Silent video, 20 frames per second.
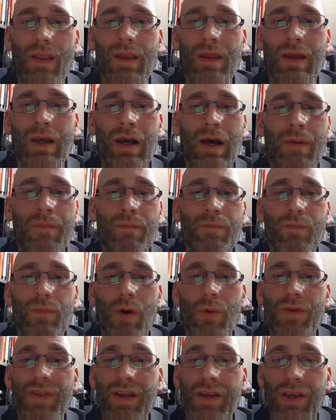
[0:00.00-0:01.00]

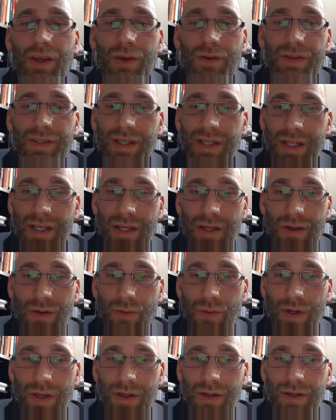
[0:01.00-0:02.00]
But with a QCD,
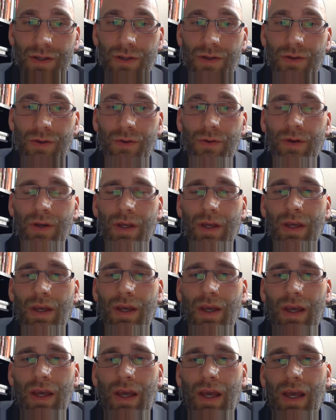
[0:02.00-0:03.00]
what you do
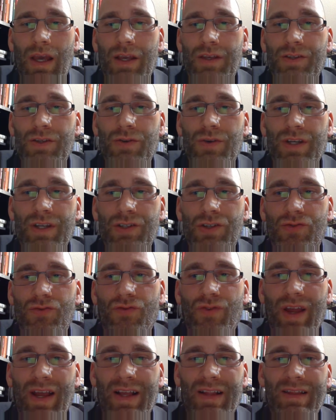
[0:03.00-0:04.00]
is you can
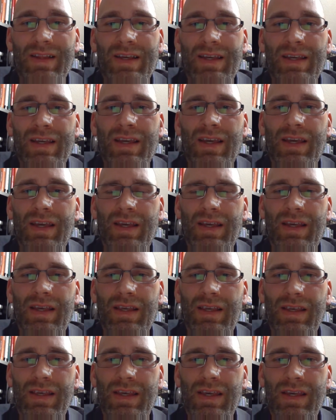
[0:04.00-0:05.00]
directly
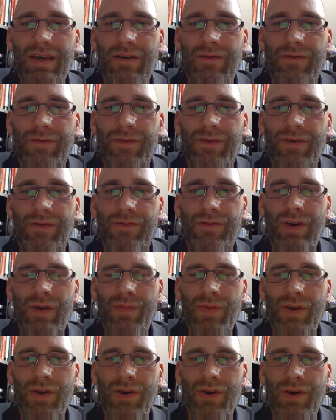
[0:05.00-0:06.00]
give
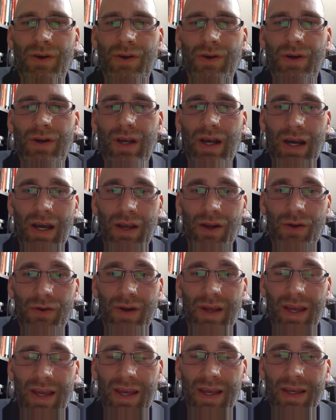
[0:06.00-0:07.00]
from your
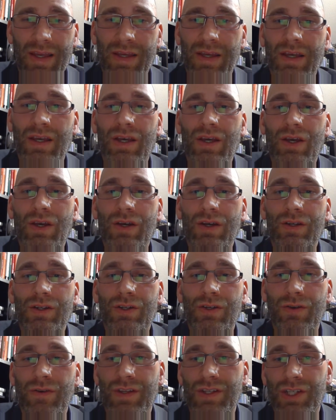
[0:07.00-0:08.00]
IRA
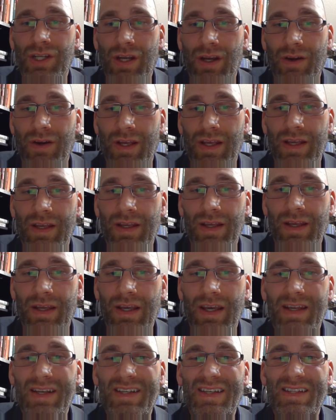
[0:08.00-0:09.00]
to the charity,
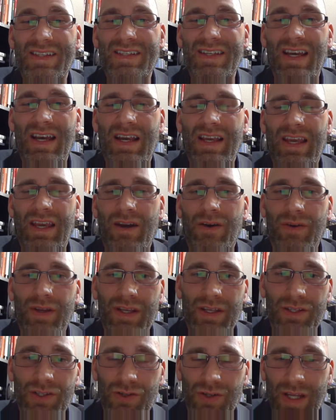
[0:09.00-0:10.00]
and it does not count
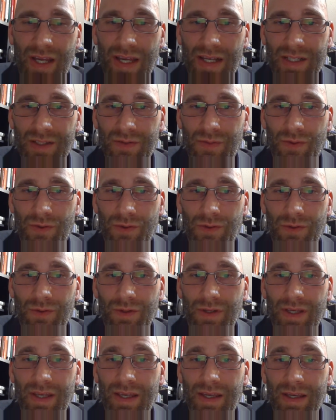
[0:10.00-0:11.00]
against your taxable
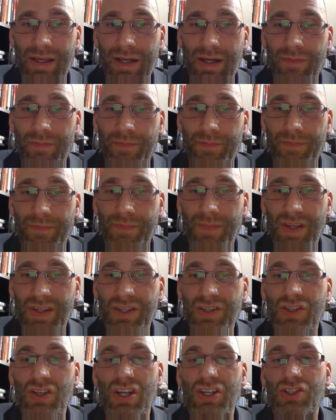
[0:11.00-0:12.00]
income. It
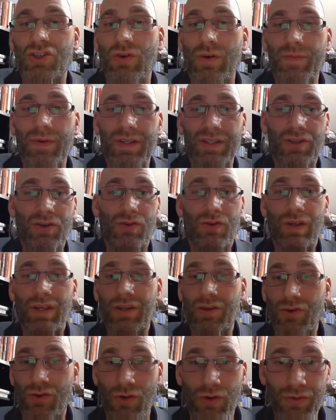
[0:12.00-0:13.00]
does not show up as in
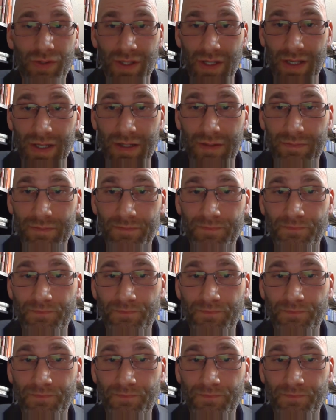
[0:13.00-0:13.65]
your gross income.